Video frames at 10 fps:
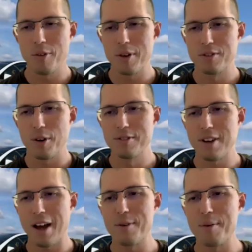So
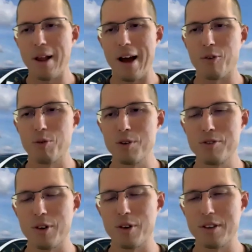aside from the black roof,
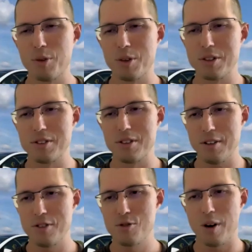with which they
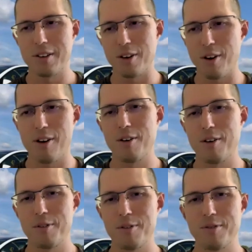shrunk the car
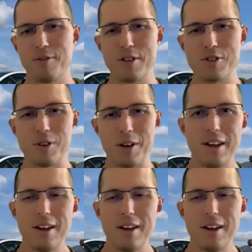visually with,